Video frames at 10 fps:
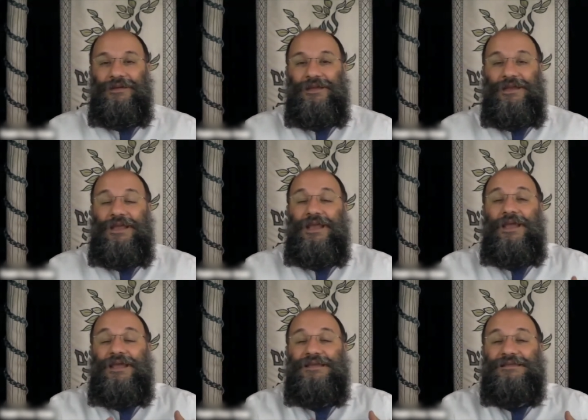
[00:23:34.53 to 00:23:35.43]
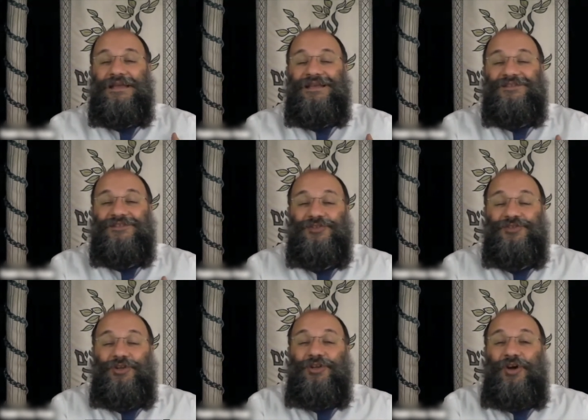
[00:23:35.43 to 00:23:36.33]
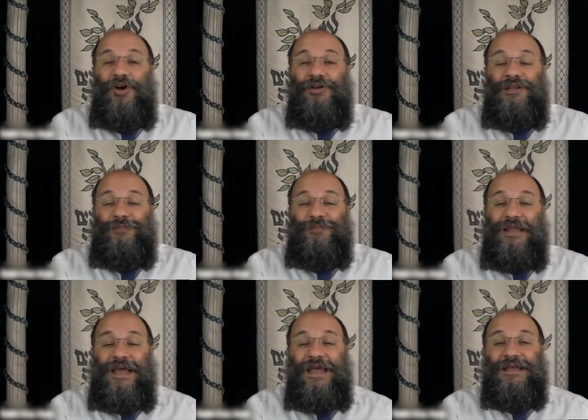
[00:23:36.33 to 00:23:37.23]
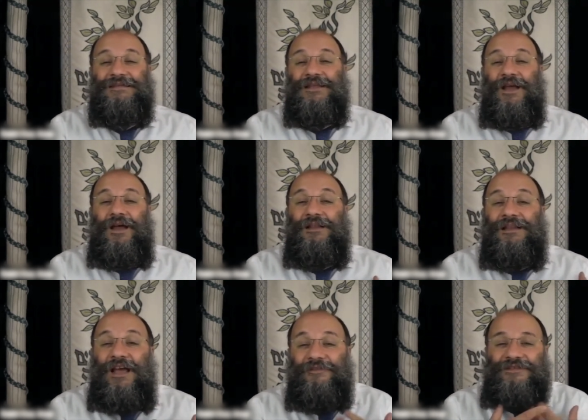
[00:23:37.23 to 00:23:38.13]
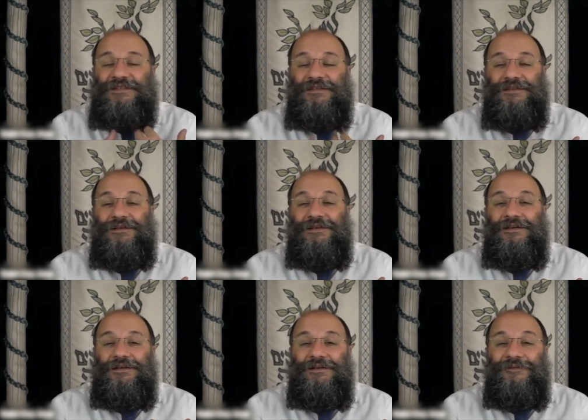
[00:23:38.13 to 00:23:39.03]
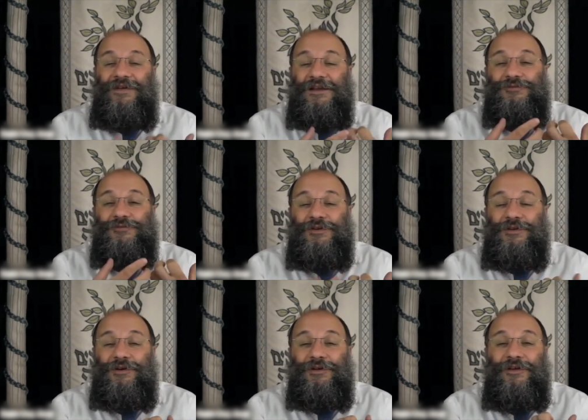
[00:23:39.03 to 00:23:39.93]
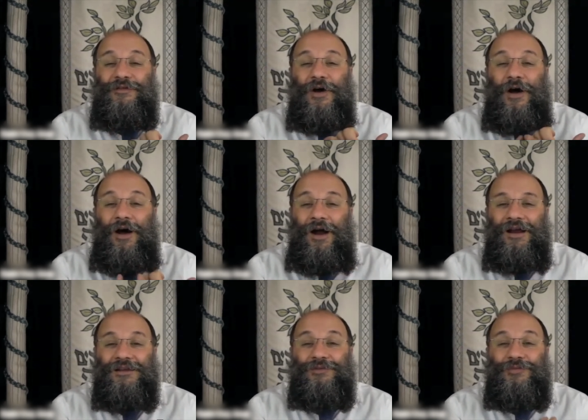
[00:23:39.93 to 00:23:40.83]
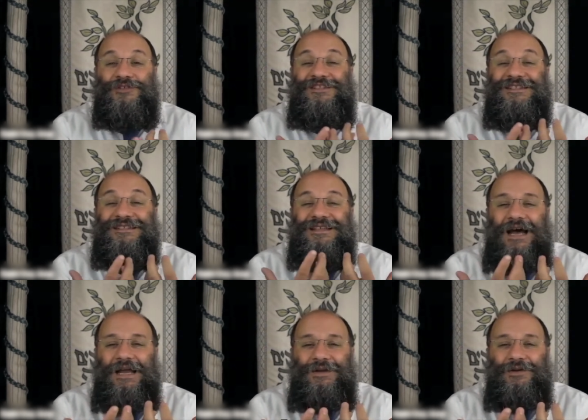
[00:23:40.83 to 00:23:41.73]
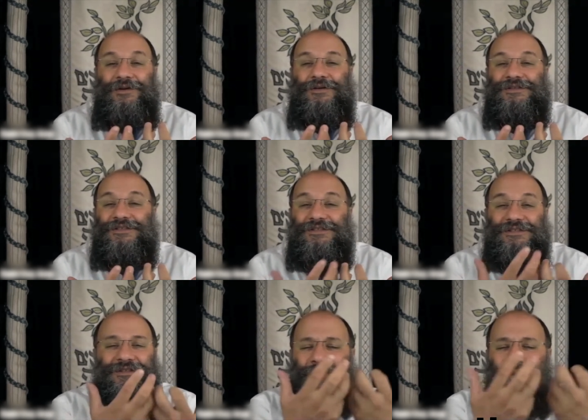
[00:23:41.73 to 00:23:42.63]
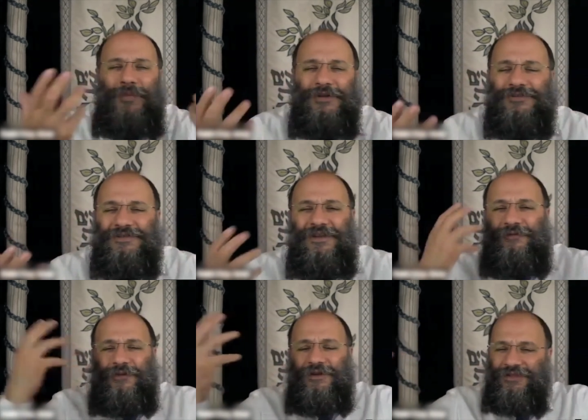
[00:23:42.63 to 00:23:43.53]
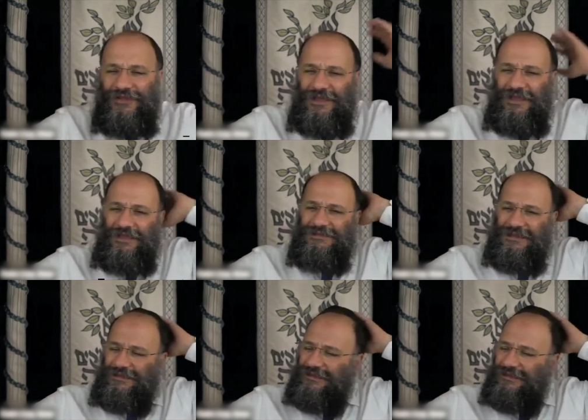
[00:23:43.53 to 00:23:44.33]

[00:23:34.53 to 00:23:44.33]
He is in such a lowly place, the left ventricle of the heart, which desires so much different things and